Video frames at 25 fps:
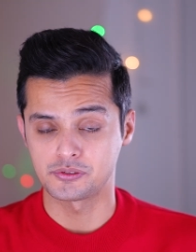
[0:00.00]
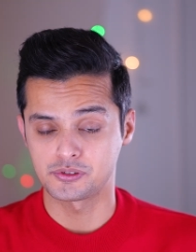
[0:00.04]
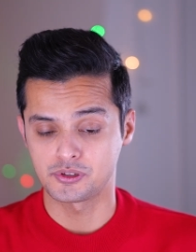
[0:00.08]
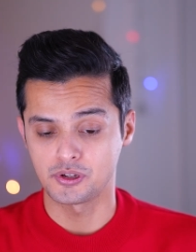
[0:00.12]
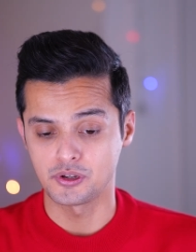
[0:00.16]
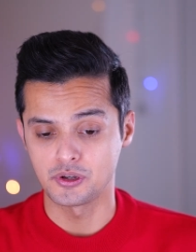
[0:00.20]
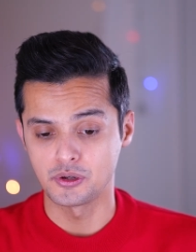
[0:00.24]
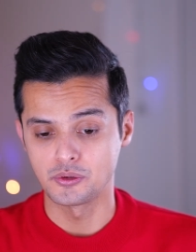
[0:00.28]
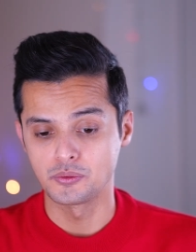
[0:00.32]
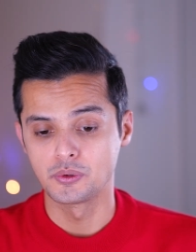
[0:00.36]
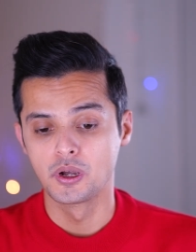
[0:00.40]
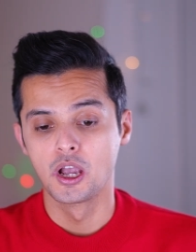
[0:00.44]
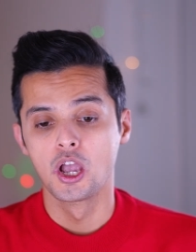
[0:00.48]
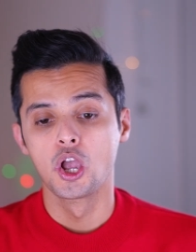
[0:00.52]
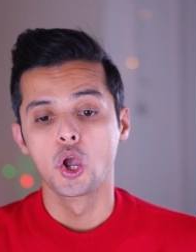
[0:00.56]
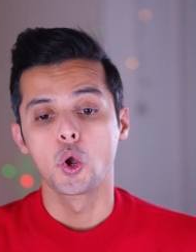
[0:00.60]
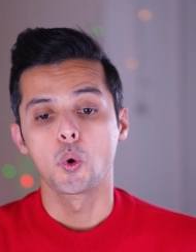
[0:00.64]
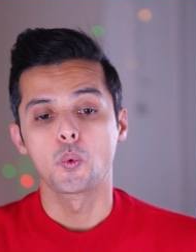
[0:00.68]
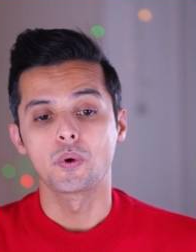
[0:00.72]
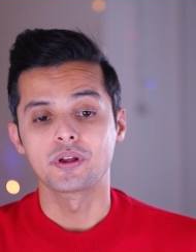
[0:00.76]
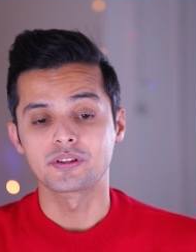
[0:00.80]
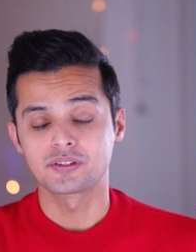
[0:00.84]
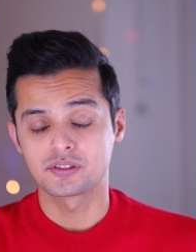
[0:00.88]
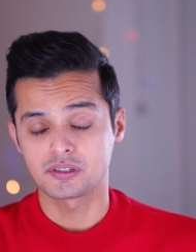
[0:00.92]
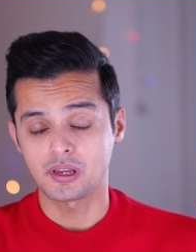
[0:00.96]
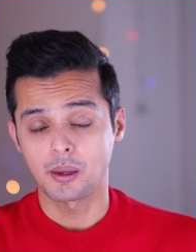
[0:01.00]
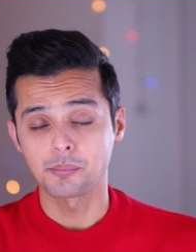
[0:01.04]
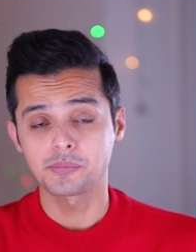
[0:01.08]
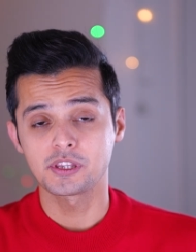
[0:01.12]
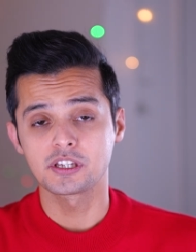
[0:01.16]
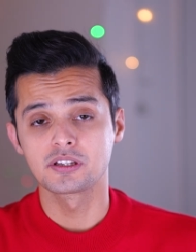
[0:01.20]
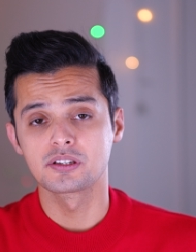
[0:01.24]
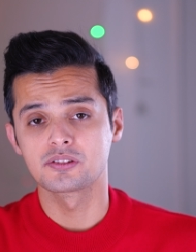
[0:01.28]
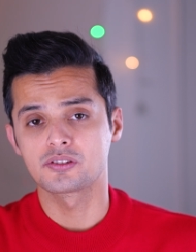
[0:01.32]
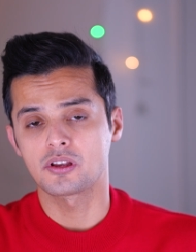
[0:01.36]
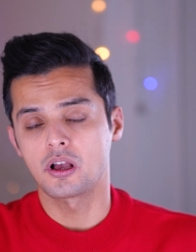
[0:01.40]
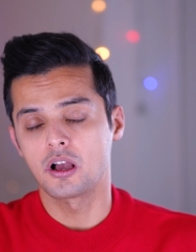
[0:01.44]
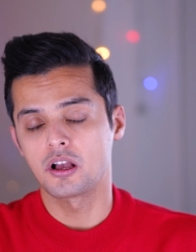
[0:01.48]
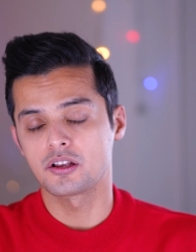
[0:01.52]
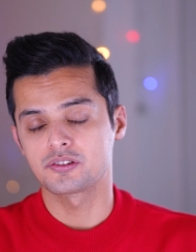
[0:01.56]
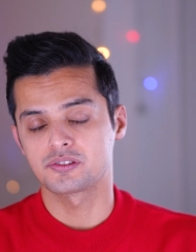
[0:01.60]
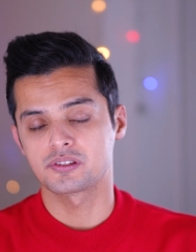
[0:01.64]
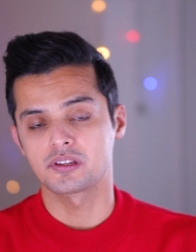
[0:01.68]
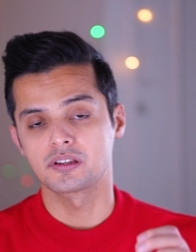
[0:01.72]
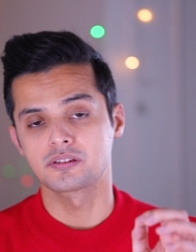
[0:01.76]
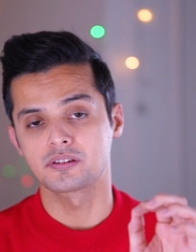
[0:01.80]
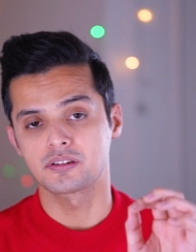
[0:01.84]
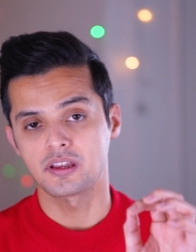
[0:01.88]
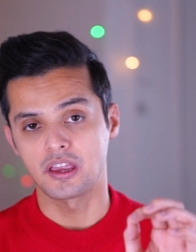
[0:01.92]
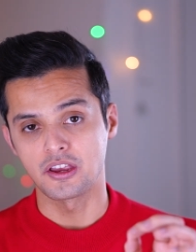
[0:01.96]
So when something is
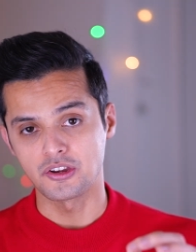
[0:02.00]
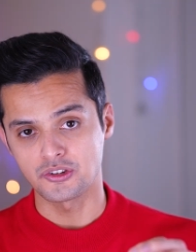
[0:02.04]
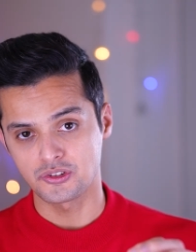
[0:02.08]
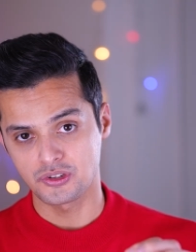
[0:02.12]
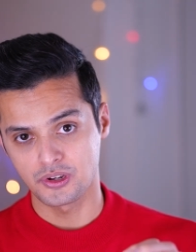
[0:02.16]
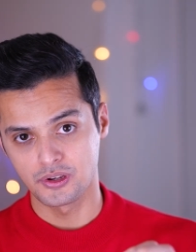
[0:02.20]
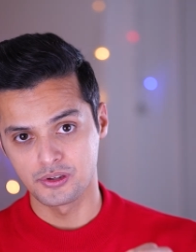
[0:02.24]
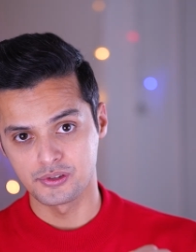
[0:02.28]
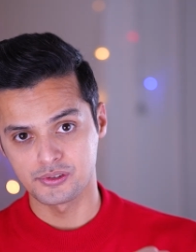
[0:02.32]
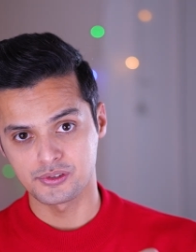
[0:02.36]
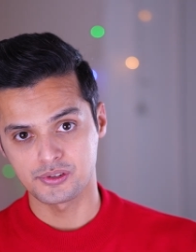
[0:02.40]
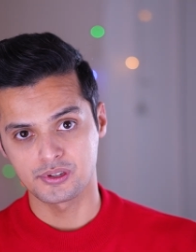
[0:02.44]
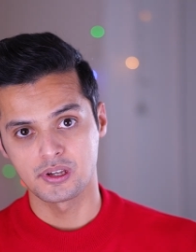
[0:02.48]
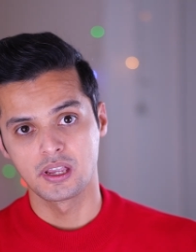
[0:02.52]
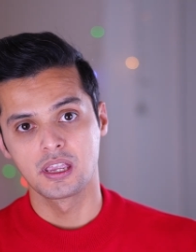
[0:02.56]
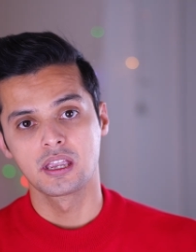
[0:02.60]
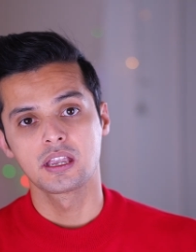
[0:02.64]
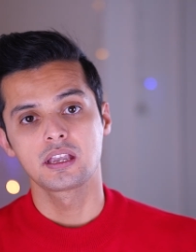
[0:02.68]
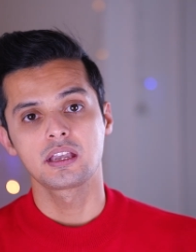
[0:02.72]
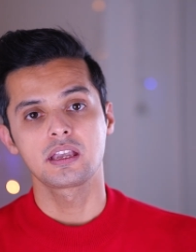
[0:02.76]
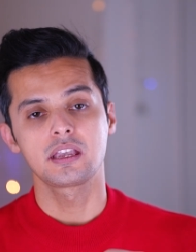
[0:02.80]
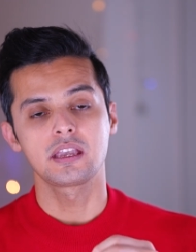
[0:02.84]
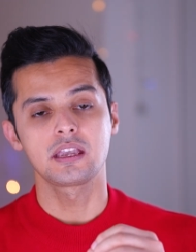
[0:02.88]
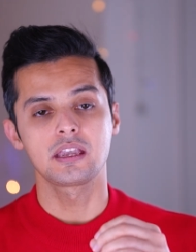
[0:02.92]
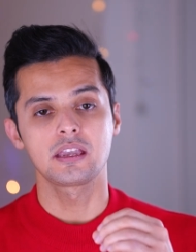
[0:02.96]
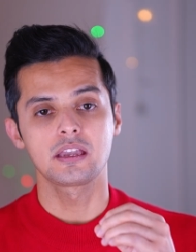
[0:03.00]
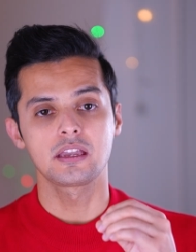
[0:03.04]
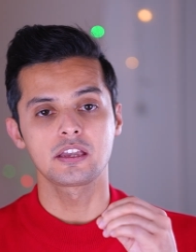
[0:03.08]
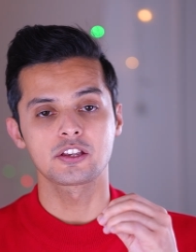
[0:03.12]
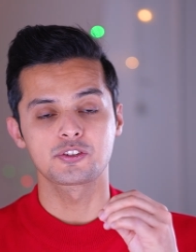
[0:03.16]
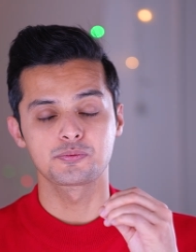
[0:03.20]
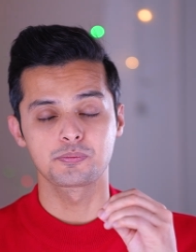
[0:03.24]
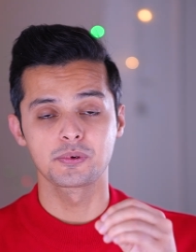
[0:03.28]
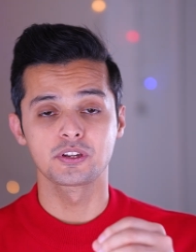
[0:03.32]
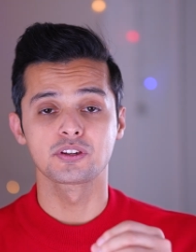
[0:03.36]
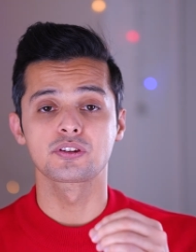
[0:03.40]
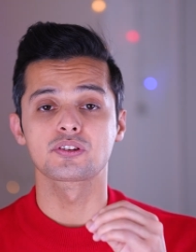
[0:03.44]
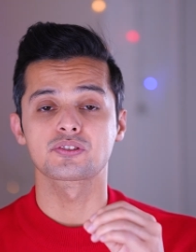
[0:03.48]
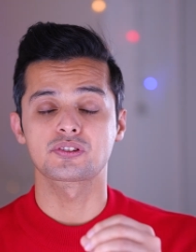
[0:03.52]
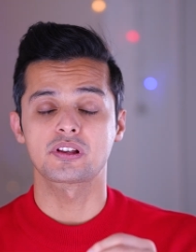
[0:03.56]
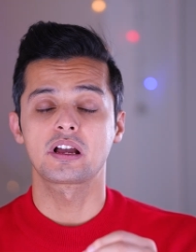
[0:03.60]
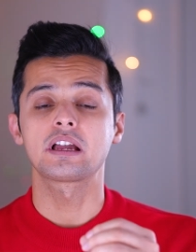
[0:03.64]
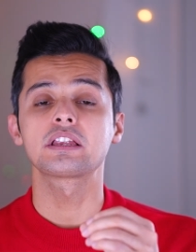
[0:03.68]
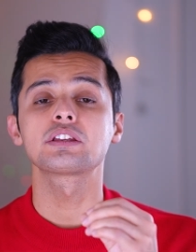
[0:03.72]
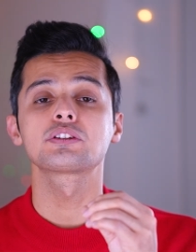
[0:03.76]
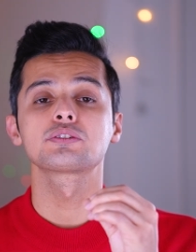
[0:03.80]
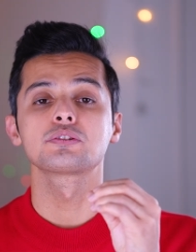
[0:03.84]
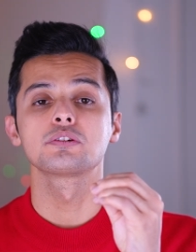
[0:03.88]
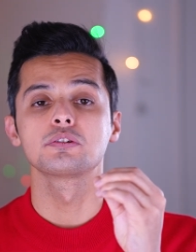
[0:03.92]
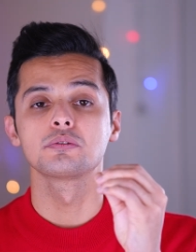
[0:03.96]
ostentatious, it's been
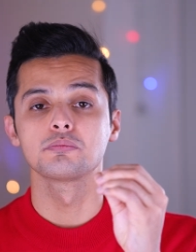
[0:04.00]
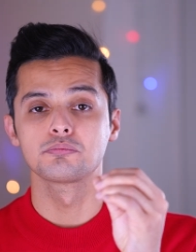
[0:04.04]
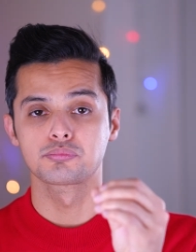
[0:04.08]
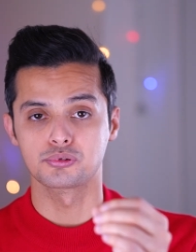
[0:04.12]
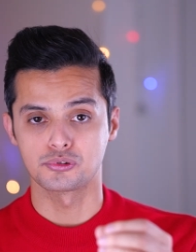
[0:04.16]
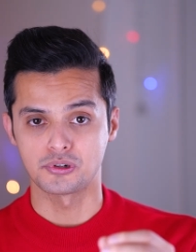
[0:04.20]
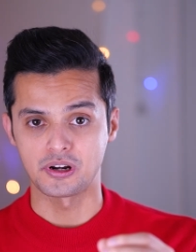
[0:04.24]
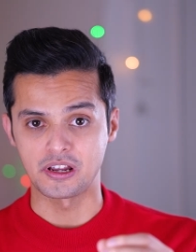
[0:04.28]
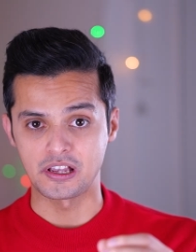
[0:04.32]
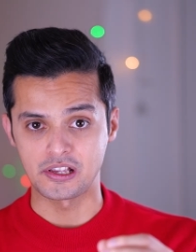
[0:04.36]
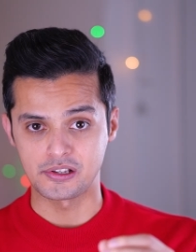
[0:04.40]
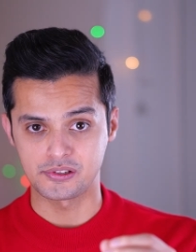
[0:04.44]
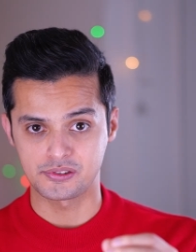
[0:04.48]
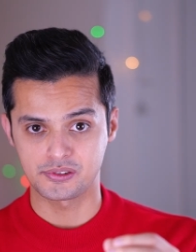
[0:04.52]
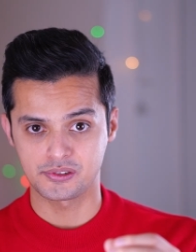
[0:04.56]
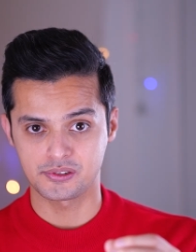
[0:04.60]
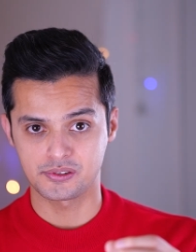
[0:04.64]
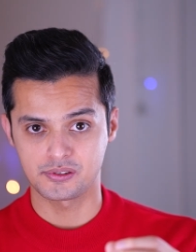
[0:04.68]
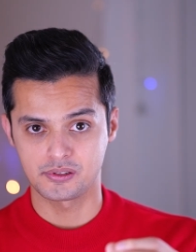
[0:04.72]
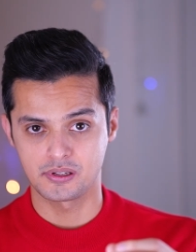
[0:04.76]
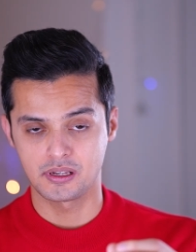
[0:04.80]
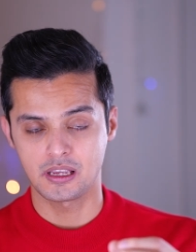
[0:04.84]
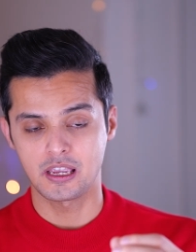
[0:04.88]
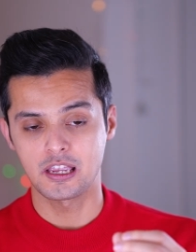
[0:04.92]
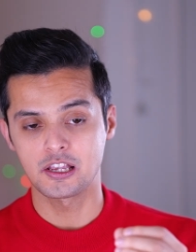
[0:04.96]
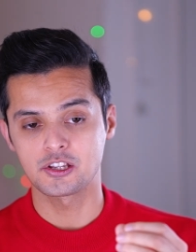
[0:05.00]
designed to impress.